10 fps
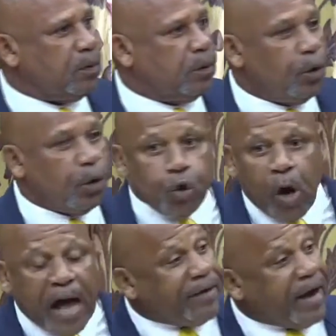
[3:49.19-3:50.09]
You had
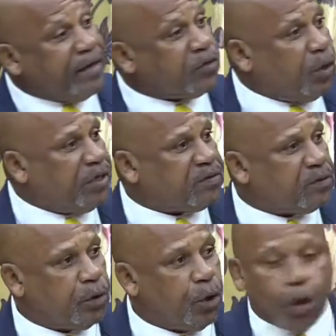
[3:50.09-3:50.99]
the right to do it.
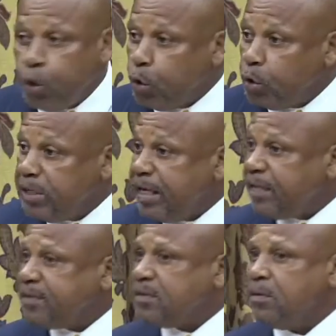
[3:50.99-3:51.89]
You did
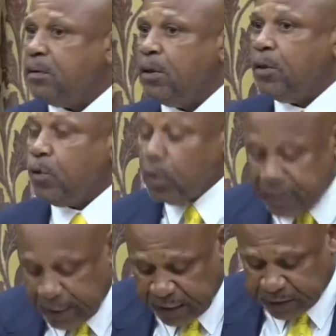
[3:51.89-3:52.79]
it. You
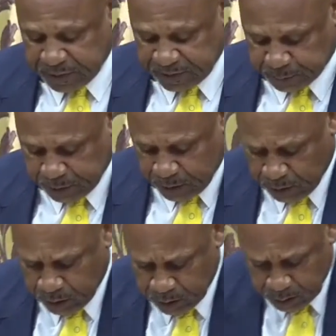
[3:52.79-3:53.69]
did it, Mr. Speaker.
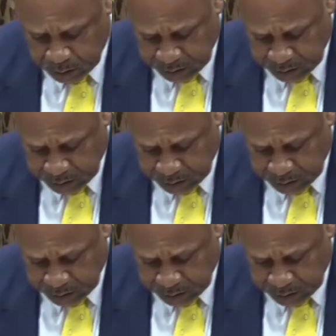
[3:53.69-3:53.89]
He